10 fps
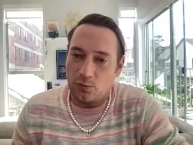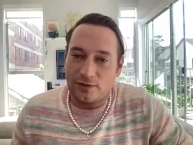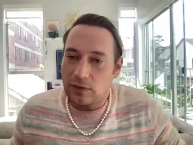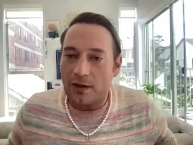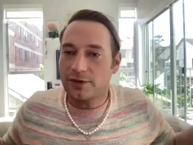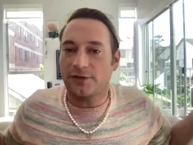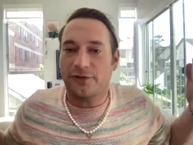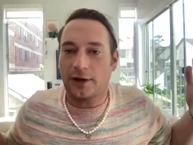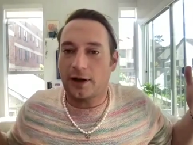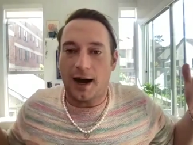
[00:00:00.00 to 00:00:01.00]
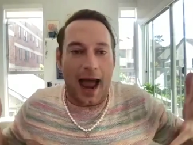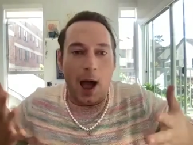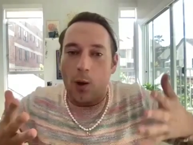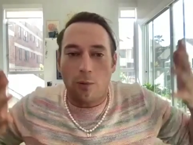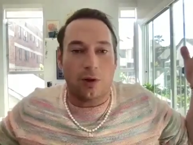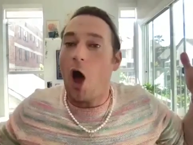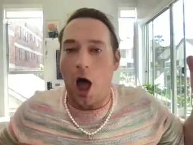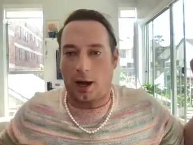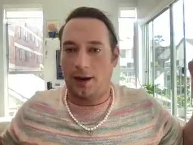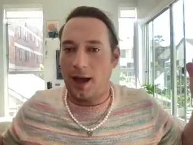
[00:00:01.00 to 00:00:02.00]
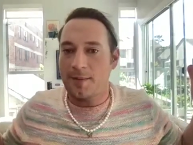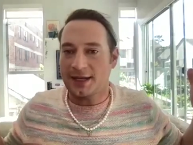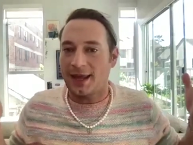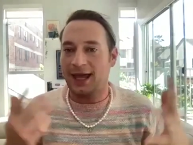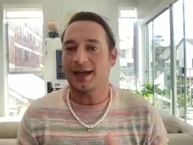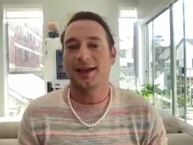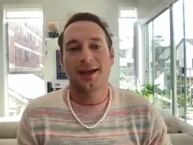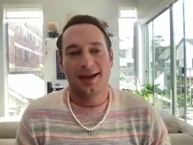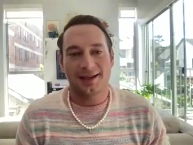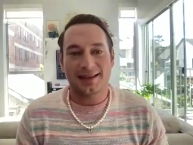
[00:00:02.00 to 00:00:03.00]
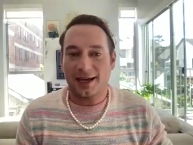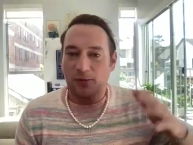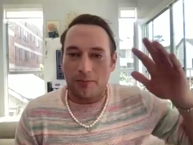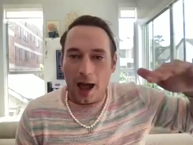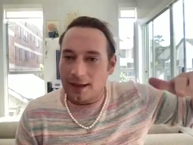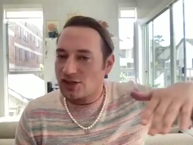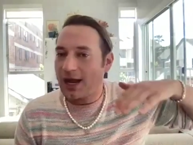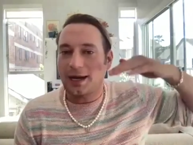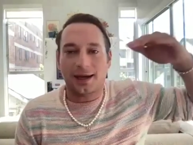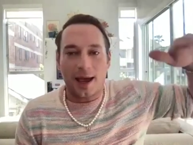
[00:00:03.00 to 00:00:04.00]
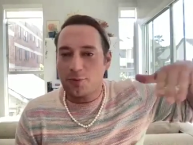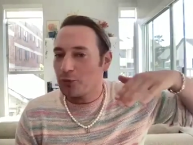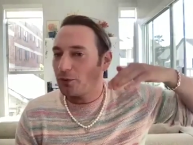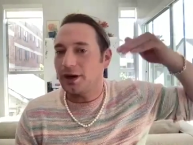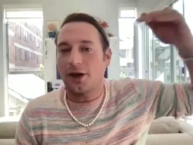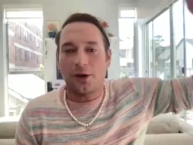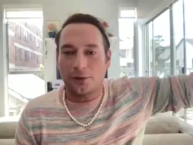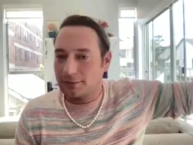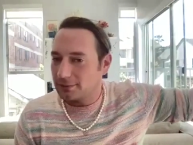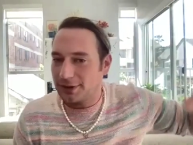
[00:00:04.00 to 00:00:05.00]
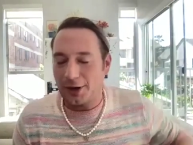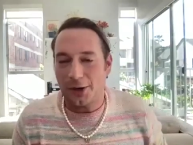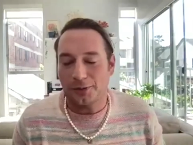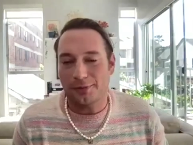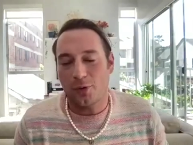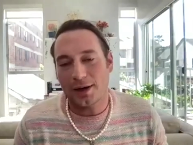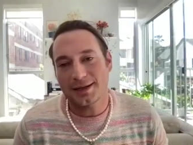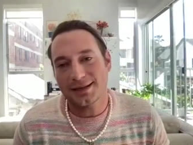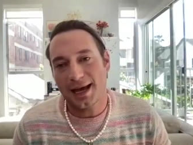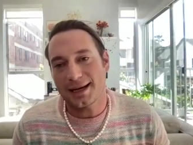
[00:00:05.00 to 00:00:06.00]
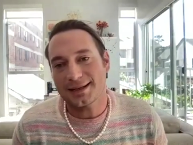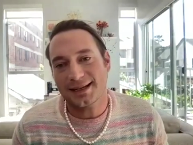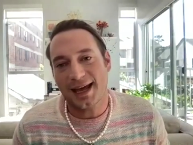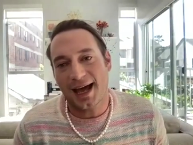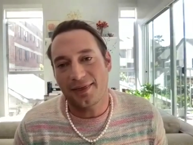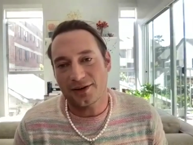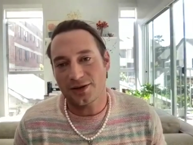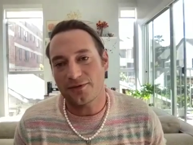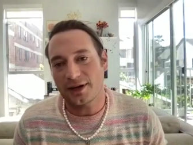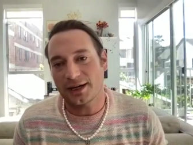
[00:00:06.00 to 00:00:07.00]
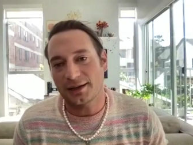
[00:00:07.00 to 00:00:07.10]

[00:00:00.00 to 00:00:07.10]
you, have loved her for how long? I mean, like it's like Molly Shannon, Ken Marino, you know, Wanda Sykes. God, they're so funny.